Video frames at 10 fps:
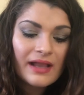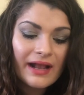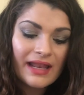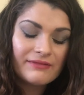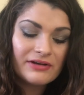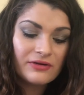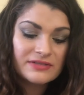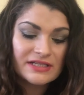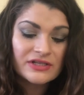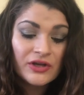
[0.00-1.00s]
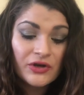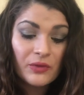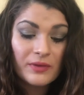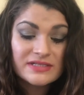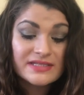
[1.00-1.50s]
Clary nodded,
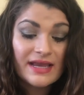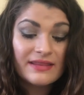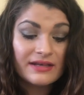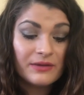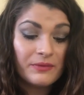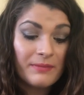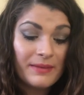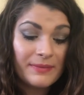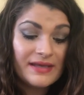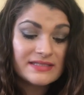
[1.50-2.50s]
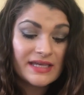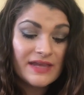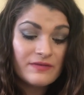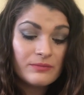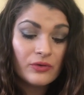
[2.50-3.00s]
not wanting to say anything that would make Peter
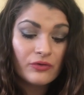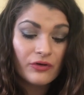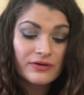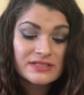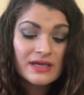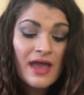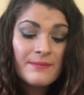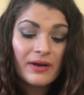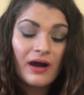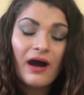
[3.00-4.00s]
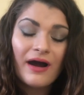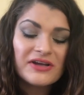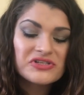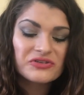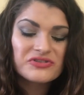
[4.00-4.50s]
even more cross, but her
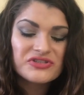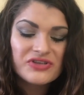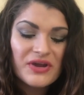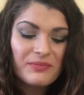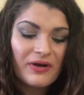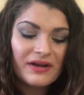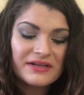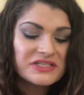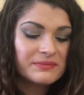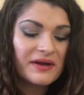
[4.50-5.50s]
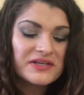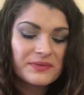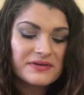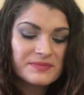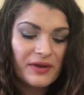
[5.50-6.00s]
eyes shone so brightly she might as
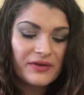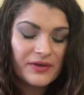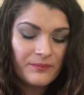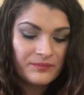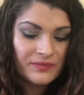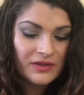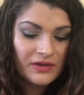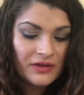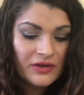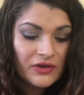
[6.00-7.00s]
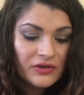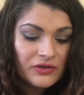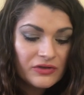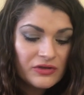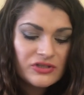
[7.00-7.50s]
well have spoken.
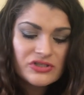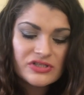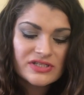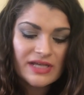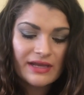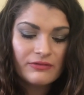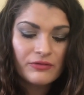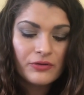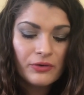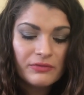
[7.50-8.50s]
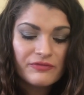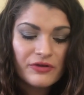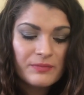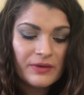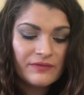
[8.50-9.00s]
"You should just stay on Cornwall with
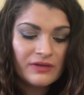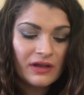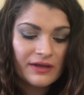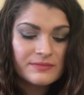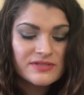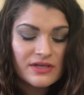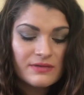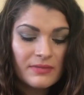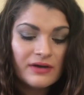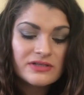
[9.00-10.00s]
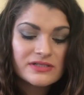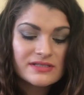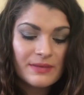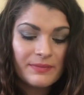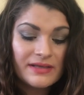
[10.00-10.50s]
Rupert if you like him so much,"
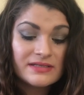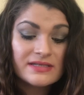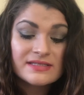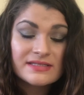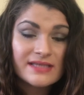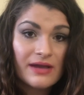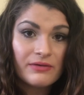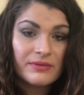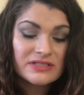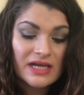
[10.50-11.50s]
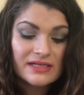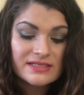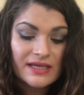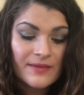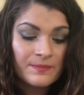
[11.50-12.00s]
said Peter, sour with
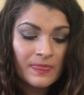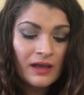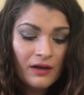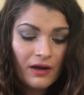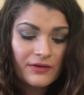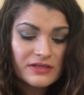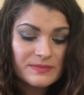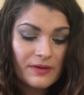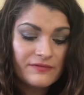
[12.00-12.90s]
jealousy. "I don't